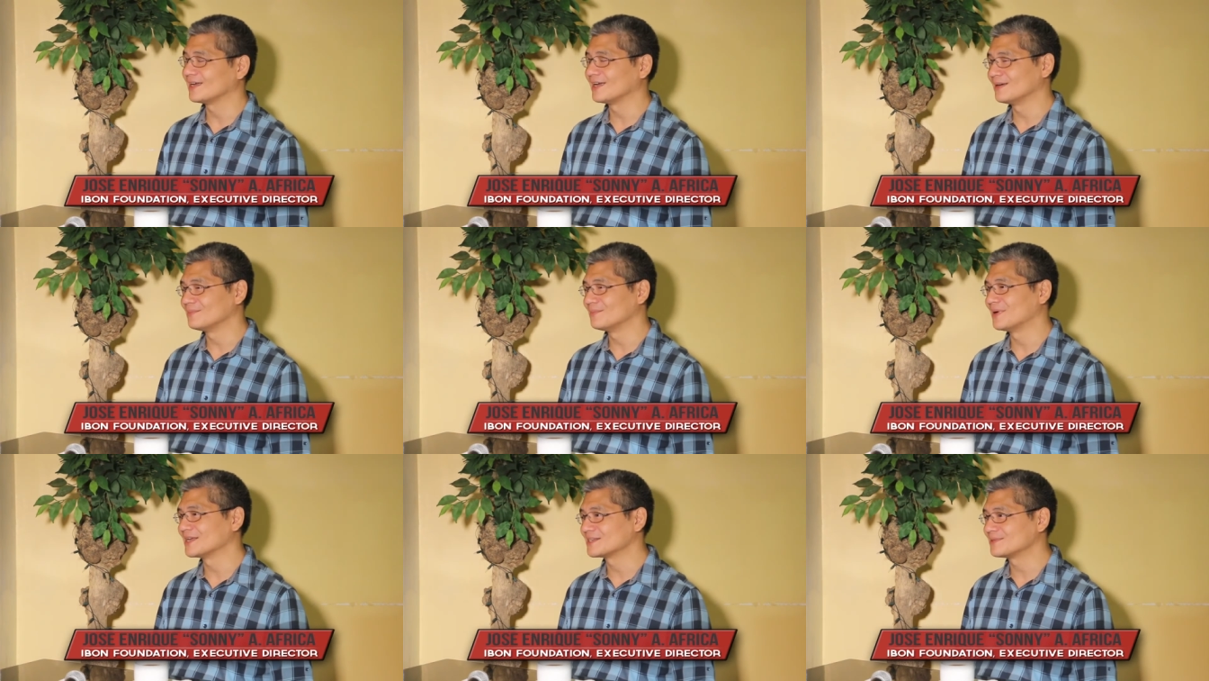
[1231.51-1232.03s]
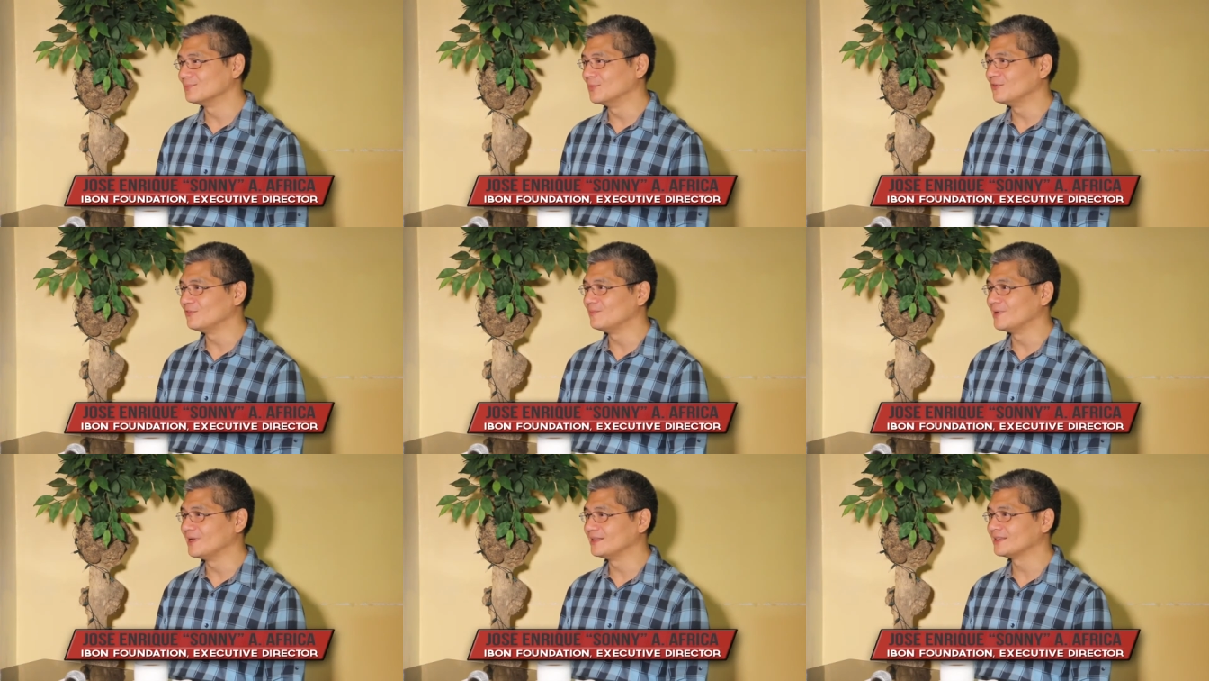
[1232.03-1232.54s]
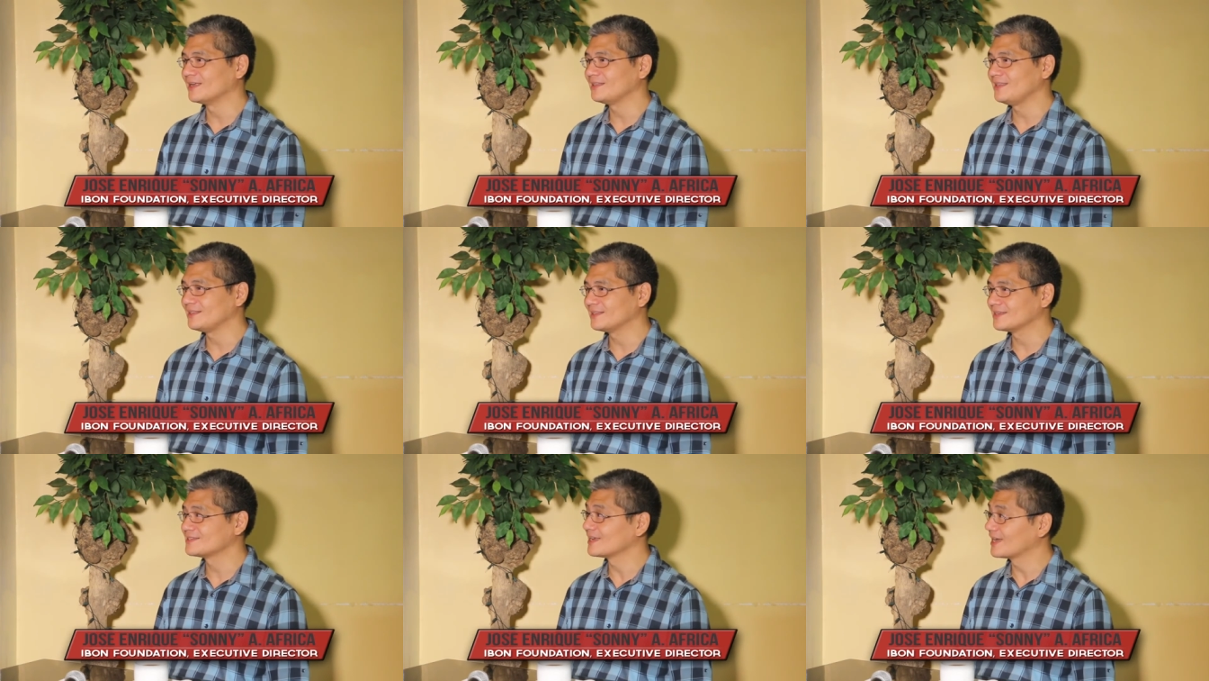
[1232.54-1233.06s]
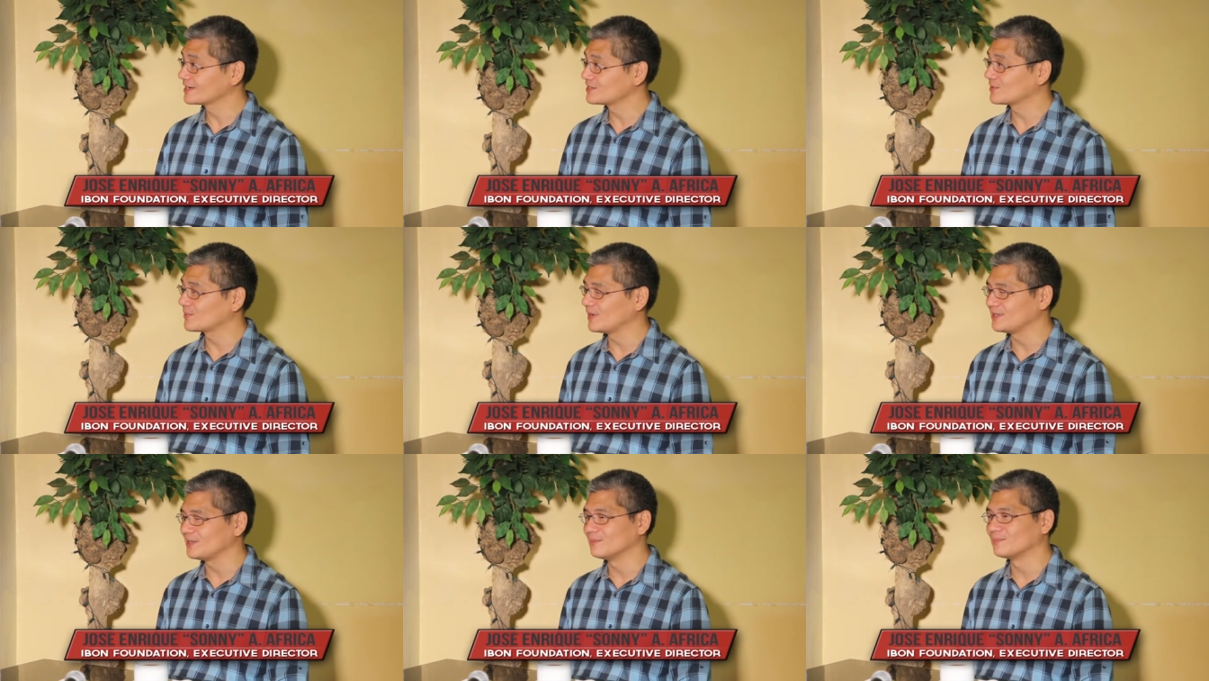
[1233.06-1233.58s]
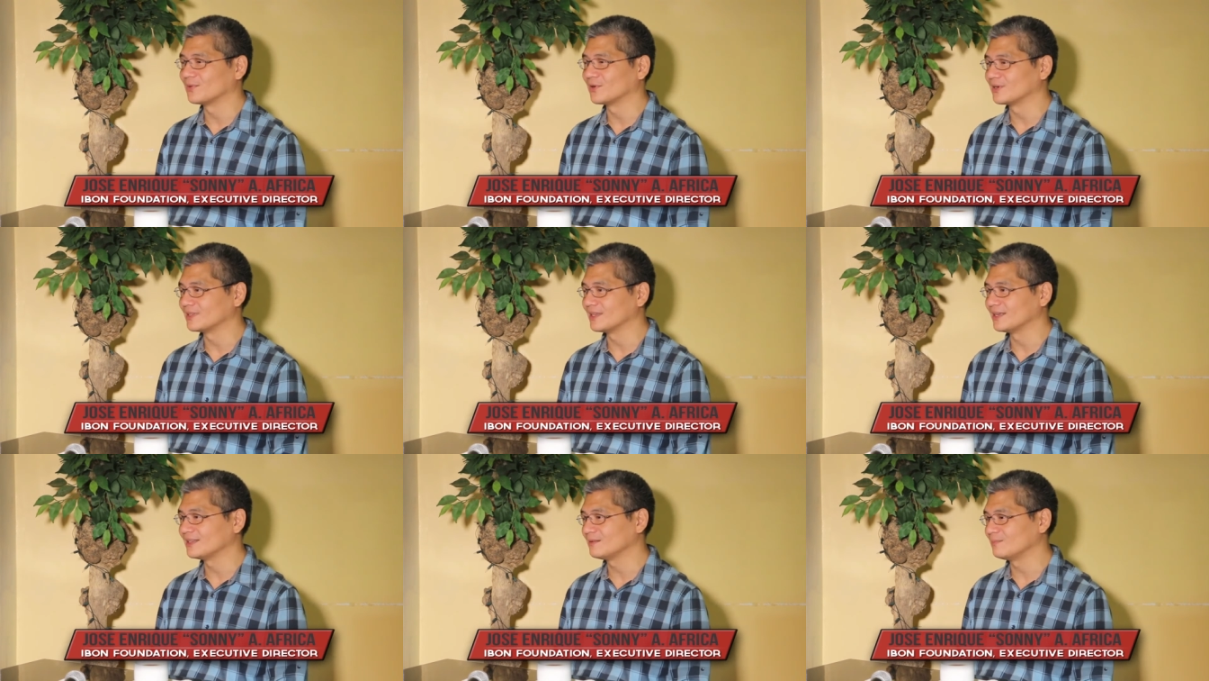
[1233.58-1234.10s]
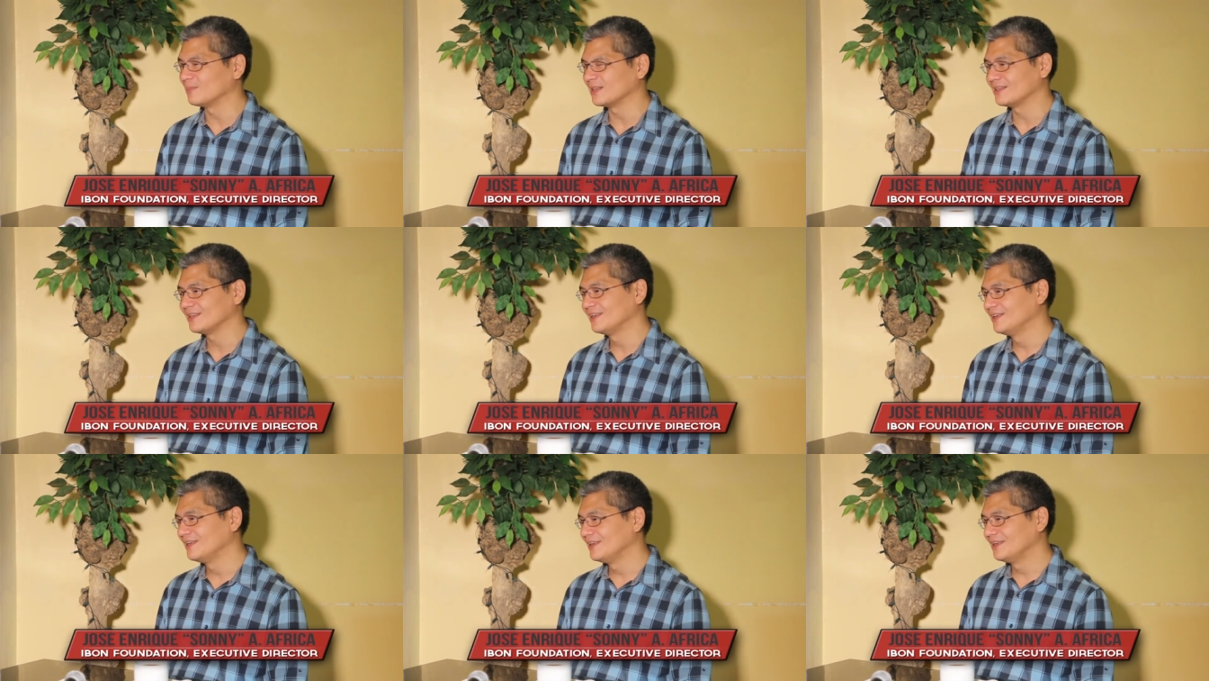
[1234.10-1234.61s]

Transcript: um, mass movement, I think that's actually quite important. Mm. But mm.